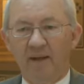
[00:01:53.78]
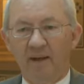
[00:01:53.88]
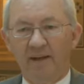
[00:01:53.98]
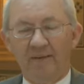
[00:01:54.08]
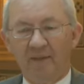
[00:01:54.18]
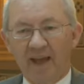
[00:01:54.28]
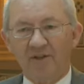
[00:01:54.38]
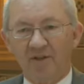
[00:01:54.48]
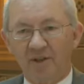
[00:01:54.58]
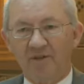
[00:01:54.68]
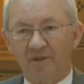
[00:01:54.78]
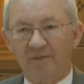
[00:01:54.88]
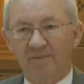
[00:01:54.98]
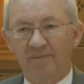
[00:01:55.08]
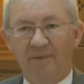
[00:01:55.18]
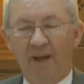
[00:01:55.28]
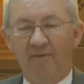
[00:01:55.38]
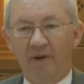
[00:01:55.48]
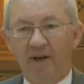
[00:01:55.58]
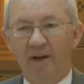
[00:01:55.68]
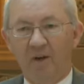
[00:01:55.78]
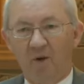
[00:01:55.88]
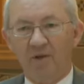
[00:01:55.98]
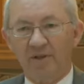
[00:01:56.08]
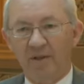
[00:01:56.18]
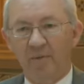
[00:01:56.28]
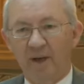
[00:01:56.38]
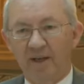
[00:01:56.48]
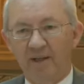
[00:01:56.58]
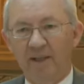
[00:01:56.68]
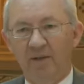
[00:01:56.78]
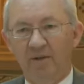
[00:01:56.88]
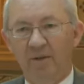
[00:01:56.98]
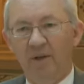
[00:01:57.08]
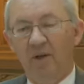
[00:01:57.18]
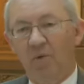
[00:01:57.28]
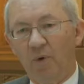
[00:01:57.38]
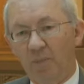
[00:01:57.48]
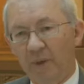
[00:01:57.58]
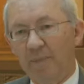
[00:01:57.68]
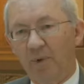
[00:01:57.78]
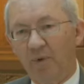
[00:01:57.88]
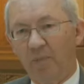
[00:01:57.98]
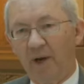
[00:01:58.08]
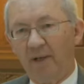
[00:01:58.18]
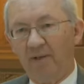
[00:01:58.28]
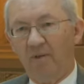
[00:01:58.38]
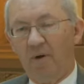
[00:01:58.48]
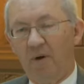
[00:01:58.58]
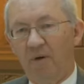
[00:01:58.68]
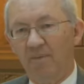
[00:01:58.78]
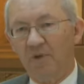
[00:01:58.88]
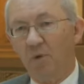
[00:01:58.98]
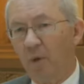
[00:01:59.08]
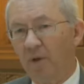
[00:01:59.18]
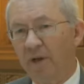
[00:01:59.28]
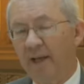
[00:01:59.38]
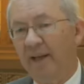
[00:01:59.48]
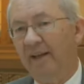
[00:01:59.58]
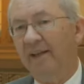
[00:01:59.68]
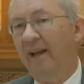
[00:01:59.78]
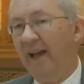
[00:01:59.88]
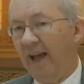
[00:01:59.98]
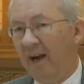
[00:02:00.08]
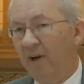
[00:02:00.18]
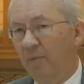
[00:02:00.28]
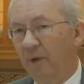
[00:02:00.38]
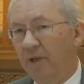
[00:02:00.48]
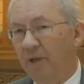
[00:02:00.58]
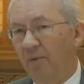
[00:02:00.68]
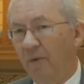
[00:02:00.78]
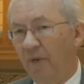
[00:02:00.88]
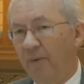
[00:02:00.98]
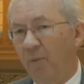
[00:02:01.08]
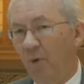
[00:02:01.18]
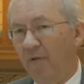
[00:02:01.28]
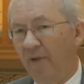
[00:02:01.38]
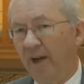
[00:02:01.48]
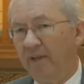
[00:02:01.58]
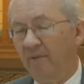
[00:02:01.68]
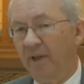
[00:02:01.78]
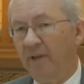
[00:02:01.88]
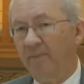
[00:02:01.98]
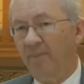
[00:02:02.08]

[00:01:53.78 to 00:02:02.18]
Uh, that's just a very costly way to deal with people who break the law. So we're looking at how can we deal with them more effectively?